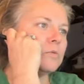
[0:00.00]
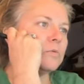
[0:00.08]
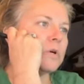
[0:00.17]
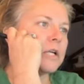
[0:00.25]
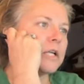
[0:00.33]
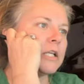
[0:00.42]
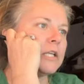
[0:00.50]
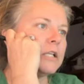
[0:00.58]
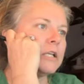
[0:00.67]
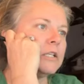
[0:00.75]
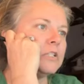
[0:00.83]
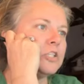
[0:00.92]

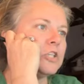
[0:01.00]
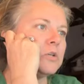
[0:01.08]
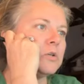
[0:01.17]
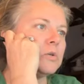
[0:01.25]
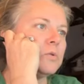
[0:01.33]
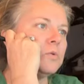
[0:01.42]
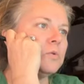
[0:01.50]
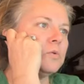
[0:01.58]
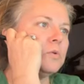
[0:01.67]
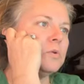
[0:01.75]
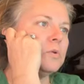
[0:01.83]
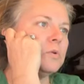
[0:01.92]
1, 2,
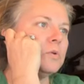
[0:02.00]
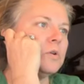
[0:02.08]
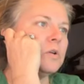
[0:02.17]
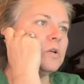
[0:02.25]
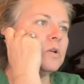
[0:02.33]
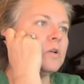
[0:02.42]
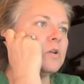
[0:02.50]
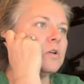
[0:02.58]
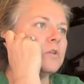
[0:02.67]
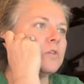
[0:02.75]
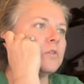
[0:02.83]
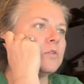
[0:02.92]

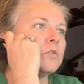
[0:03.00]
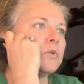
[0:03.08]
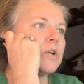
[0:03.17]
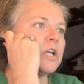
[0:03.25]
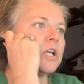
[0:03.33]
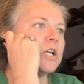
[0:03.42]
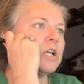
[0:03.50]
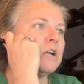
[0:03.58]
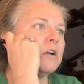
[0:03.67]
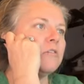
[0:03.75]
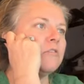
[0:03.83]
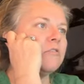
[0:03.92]
3,
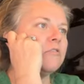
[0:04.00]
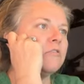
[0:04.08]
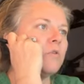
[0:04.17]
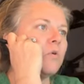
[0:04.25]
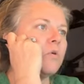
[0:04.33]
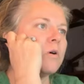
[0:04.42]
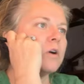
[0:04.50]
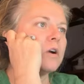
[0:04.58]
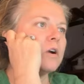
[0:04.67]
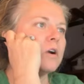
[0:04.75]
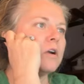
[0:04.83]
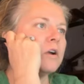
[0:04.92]

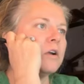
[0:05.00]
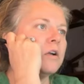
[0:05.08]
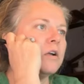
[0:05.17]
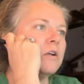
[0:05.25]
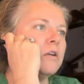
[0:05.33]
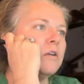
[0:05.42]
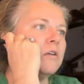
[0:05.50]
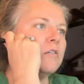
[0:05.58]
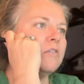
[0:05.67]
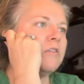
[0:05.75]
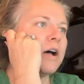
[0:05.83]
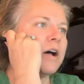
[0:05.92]
4,
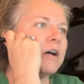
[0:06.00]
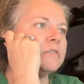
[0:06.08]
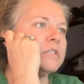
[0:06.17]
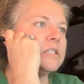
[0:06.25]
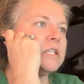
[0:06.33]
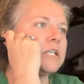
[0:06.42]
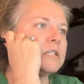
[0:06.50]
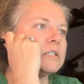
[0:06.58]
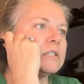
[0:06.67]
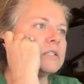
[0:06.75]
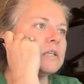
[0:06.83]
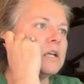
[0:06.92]
5,
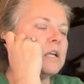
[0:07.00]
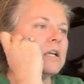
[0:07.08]
6.